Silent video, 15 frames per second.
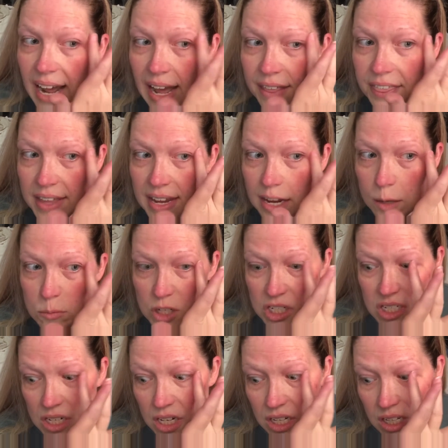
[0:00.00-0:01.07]
I think I'm
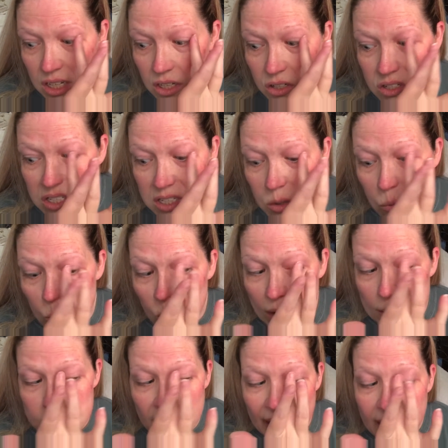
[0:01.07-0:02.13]
just going to use the
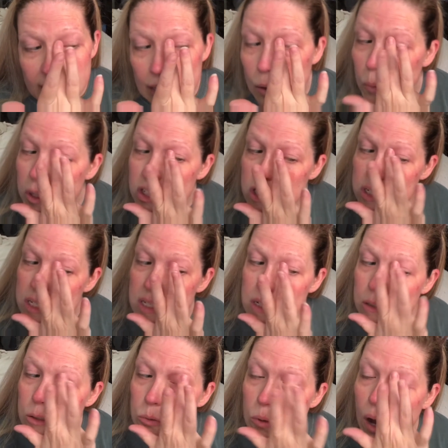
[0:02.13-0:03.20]
one palette, which is the
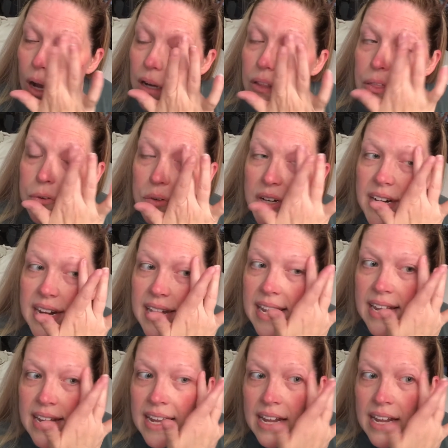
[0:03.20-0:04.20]
Lorac 3.